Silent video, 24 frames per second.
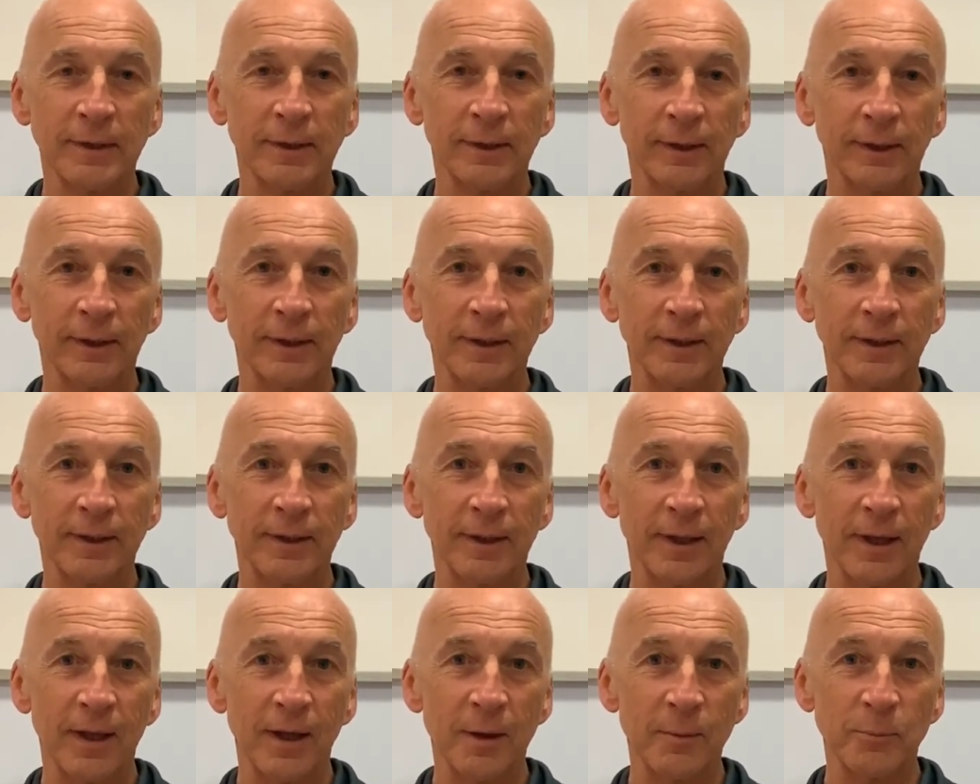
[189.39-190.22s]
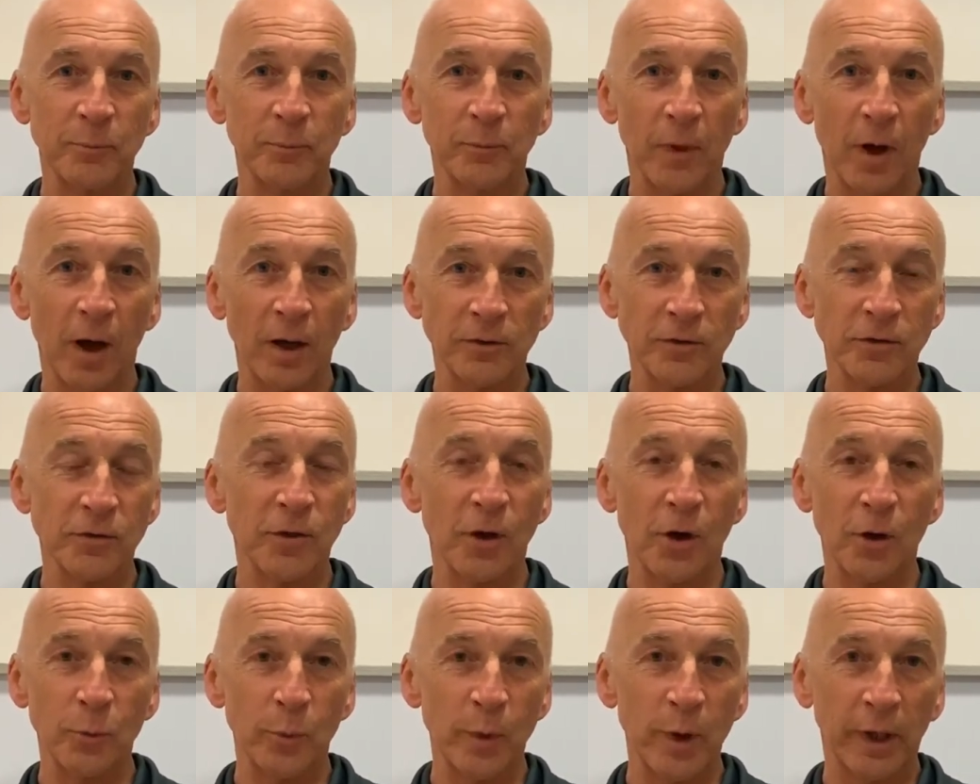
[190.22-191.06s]
And I just
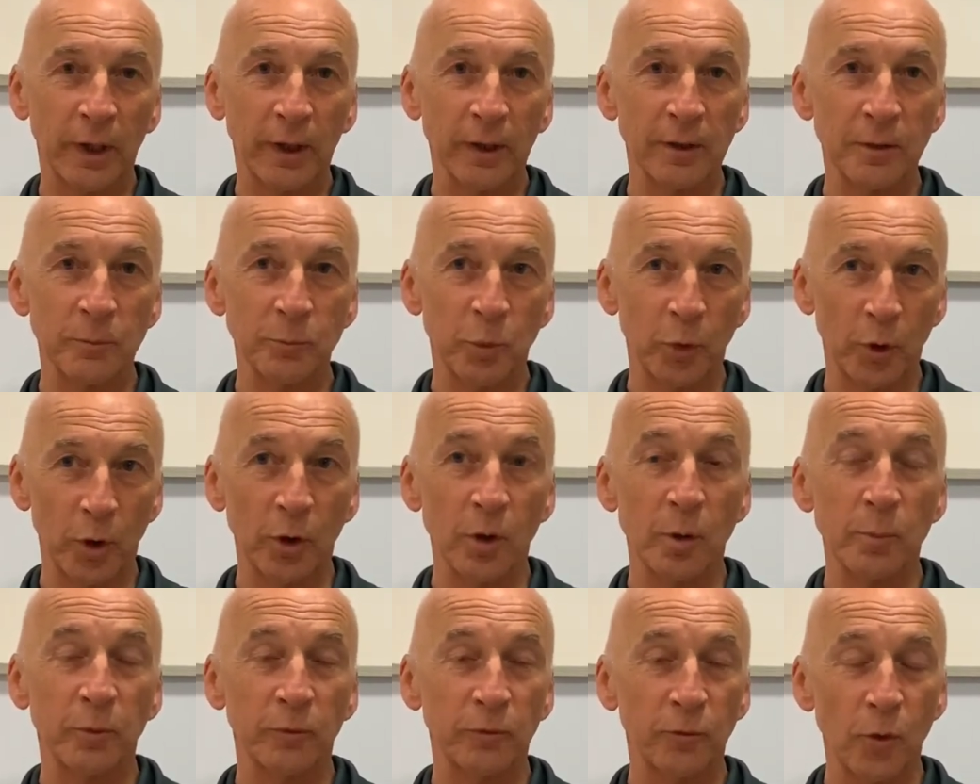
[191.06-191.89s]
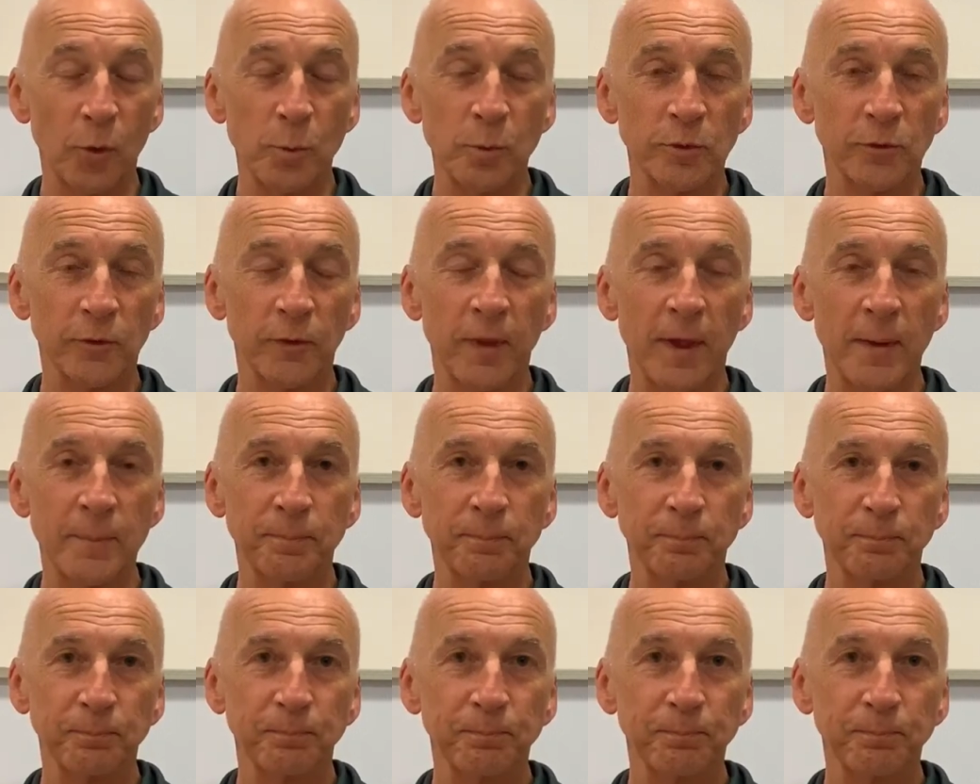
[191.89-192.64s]
hope we can put on a performance for them.